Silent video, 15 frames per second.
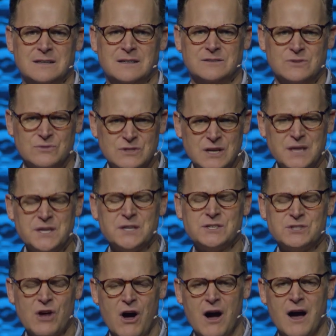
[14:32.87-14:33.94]
So Jesus
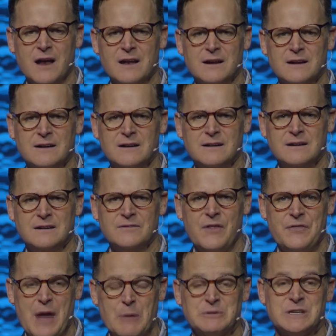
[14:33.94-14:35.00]
taught that
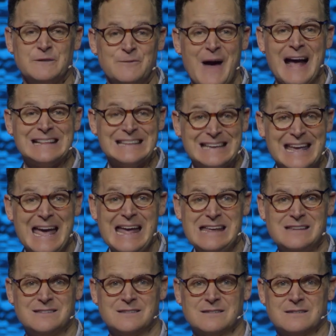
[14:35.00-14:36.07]
that was in fact the
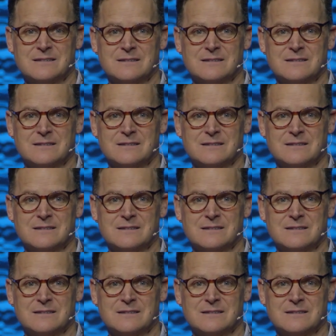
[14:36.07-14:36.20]
case.